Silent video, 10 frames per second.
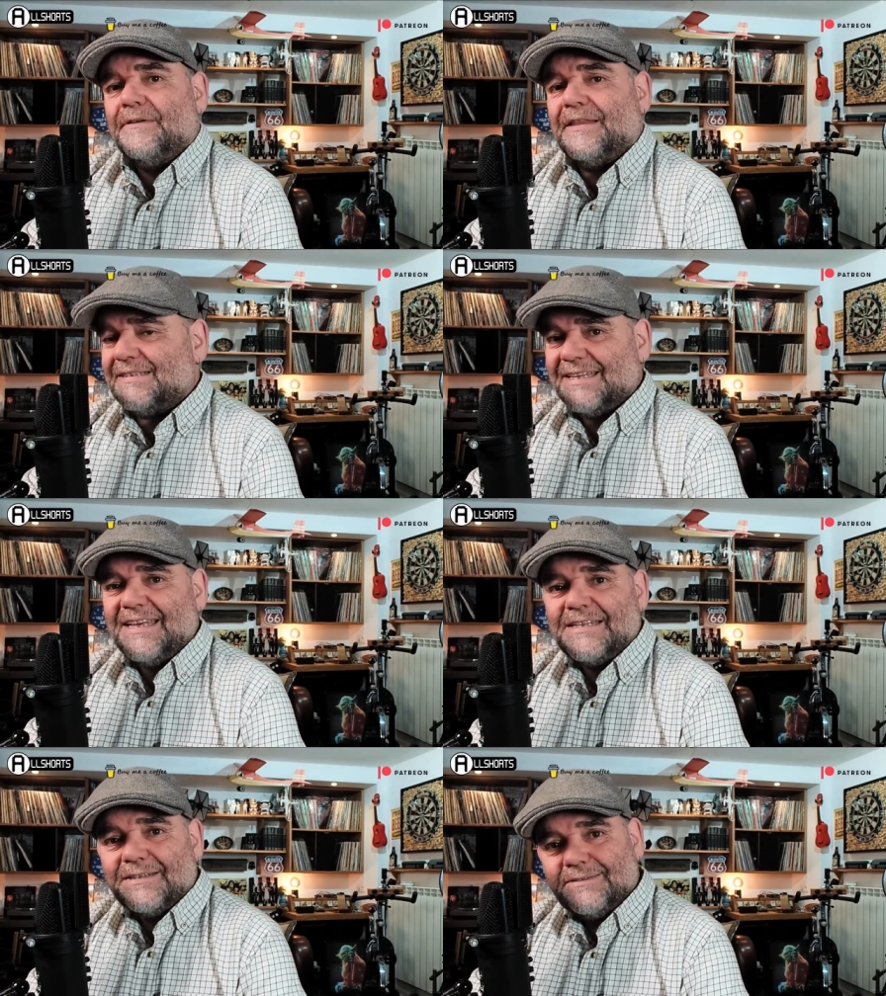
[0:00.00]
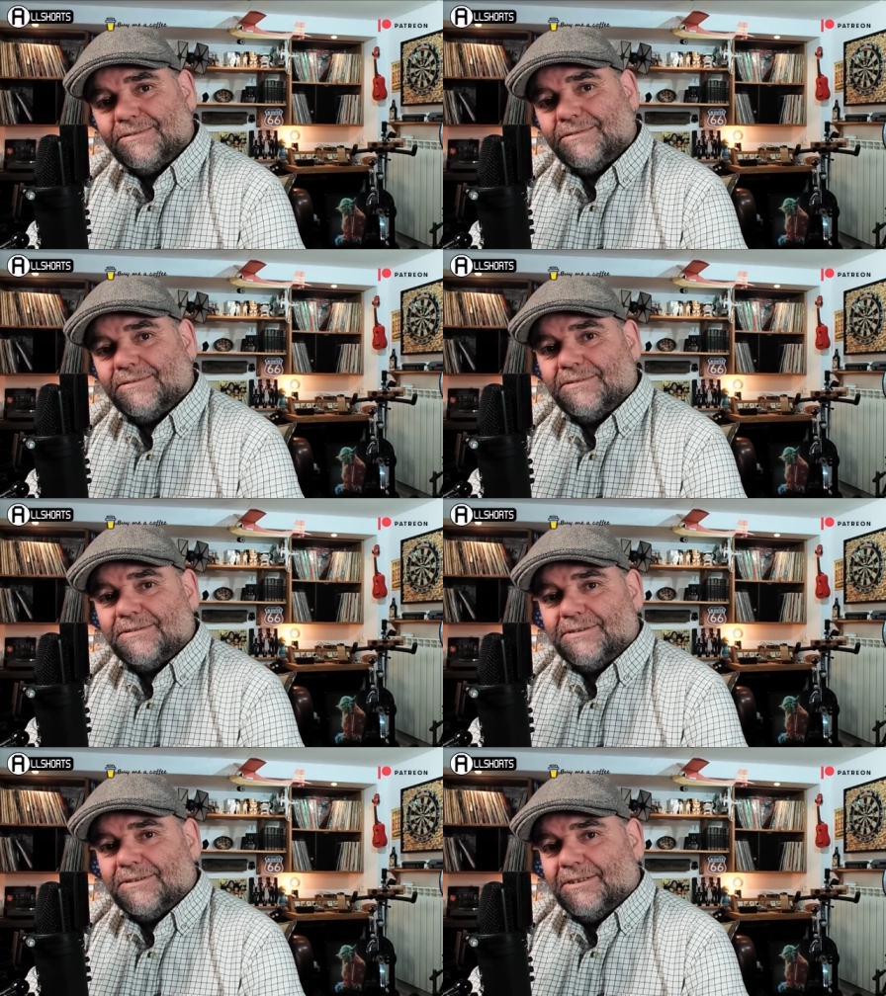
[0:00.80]
that it did.
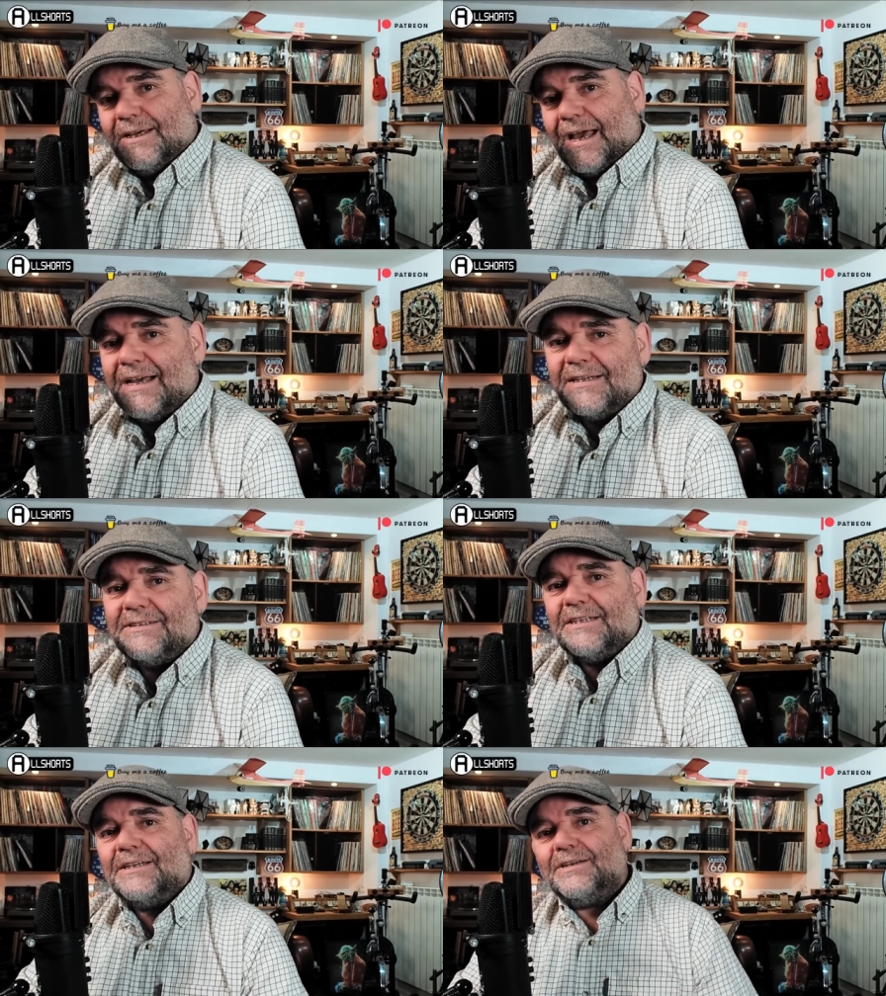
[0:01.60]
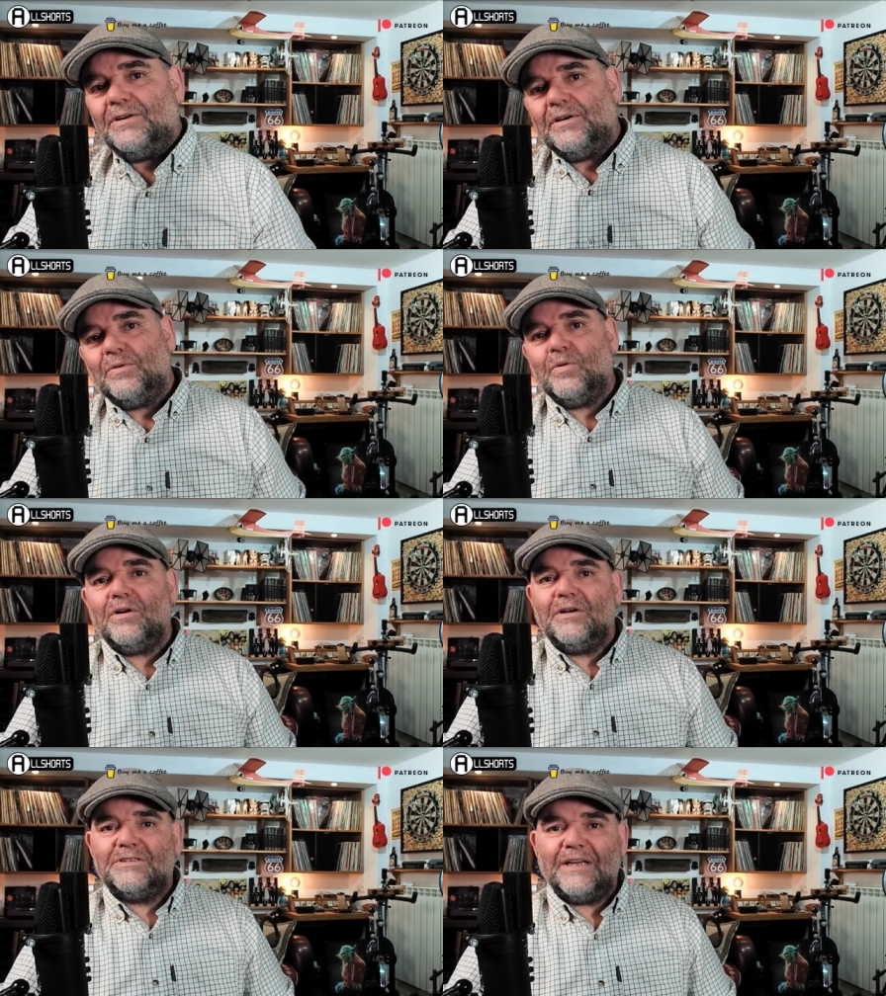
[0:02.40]
And
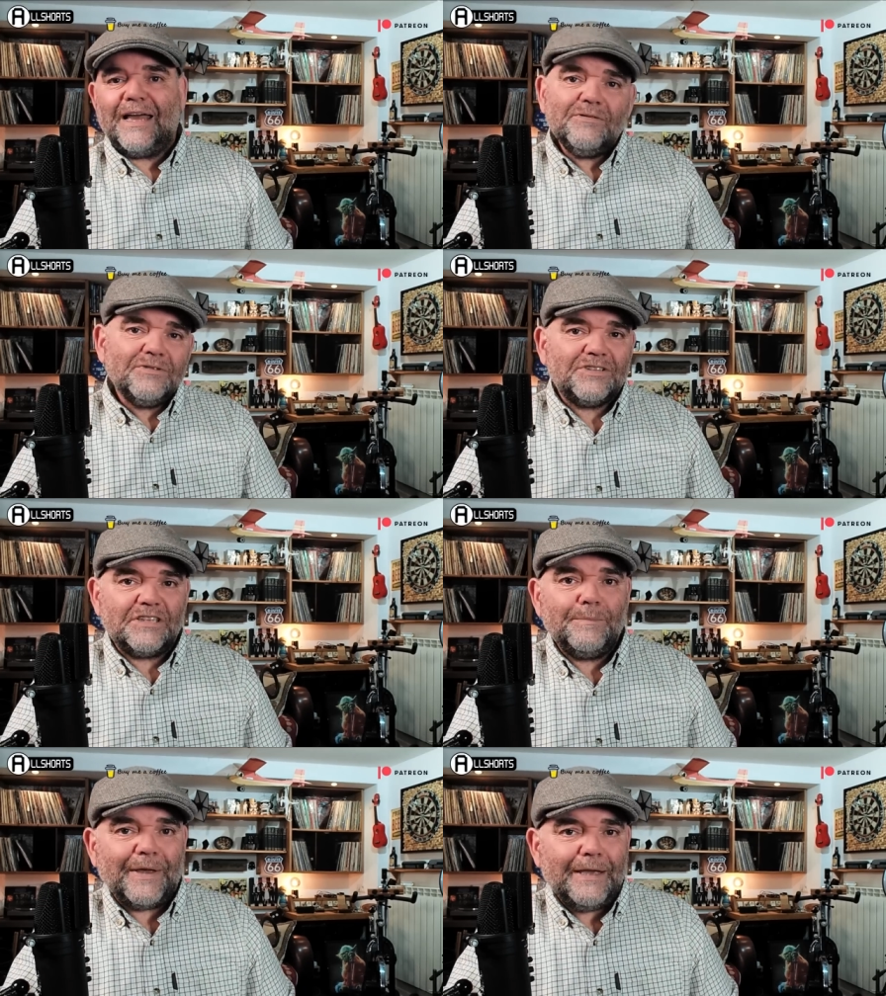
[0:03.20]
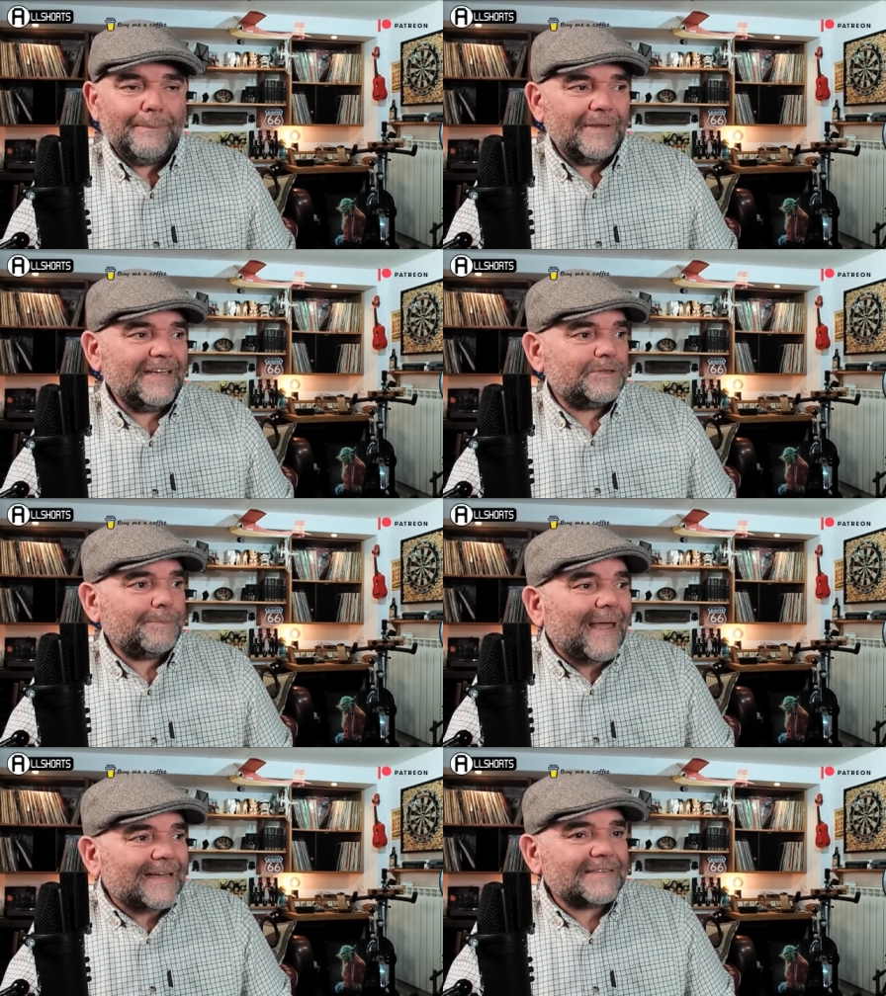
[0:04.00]
what else did people
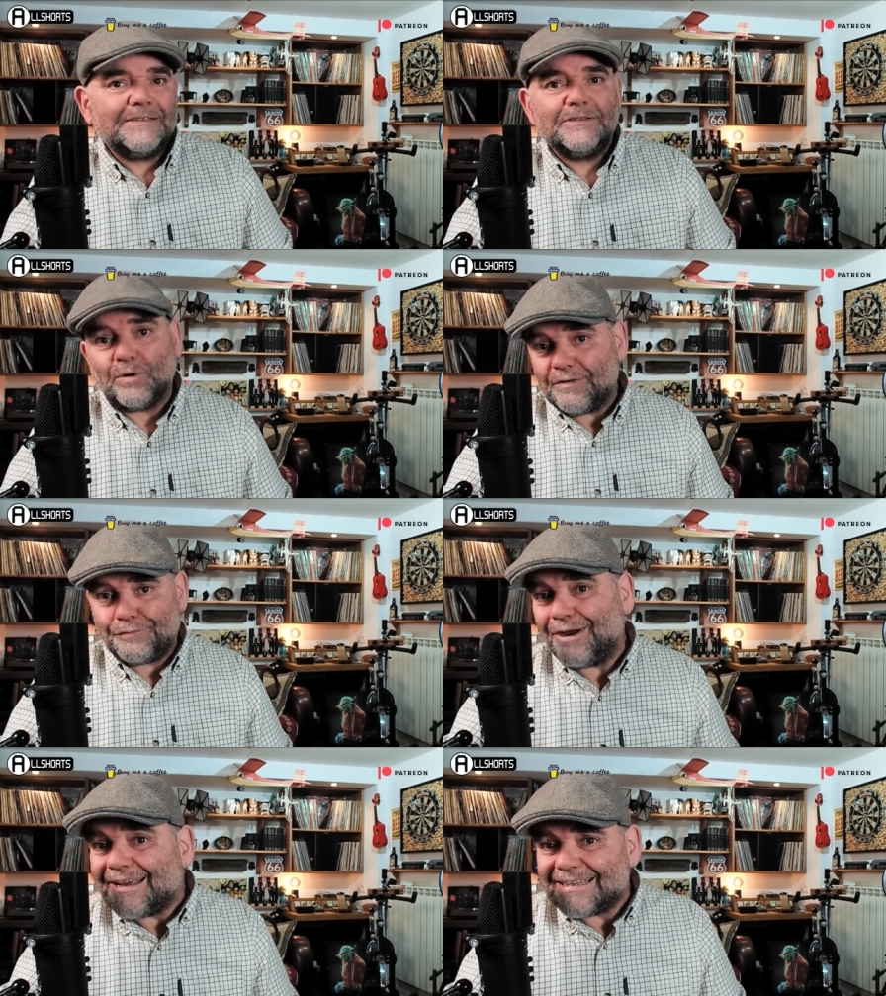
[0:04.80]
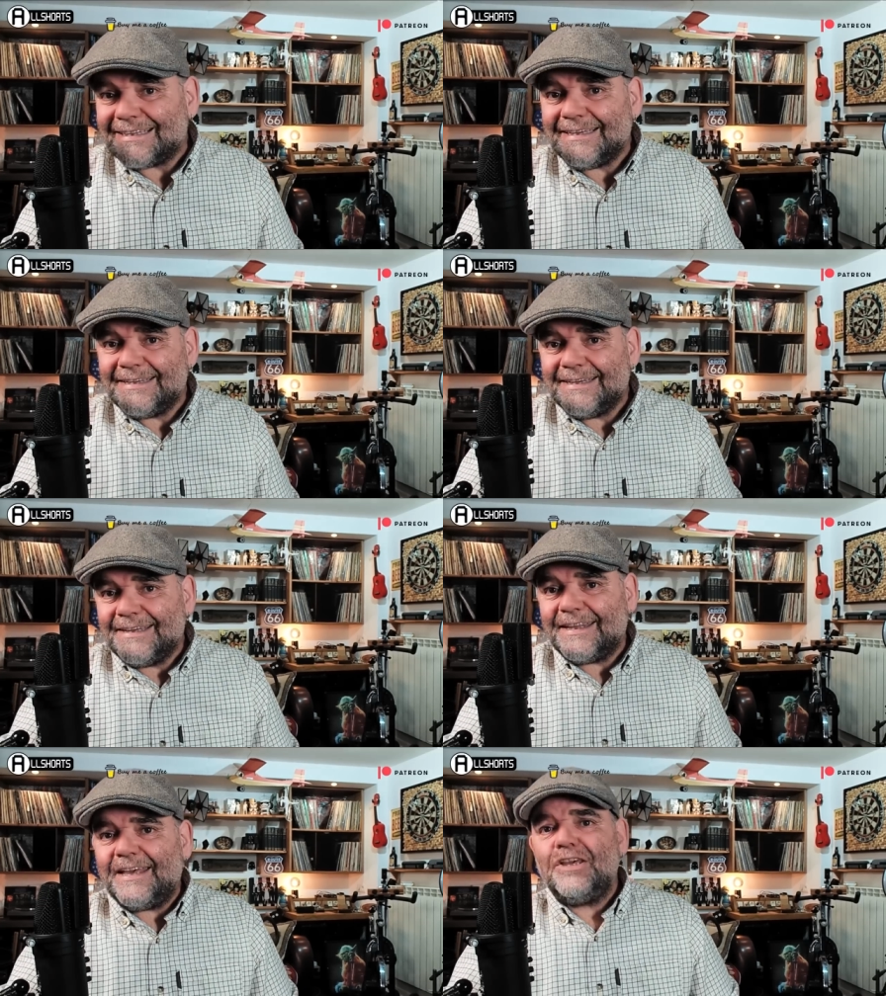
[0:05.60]
expect, quite frankly?
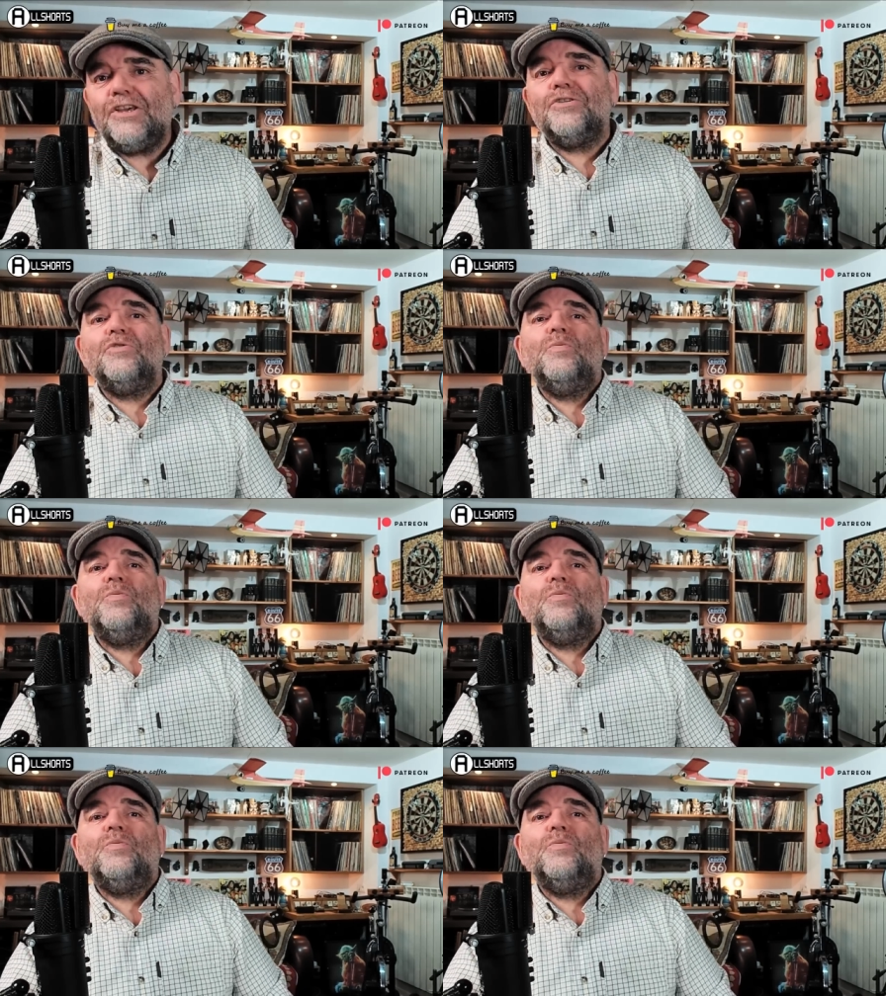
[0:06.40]
The EU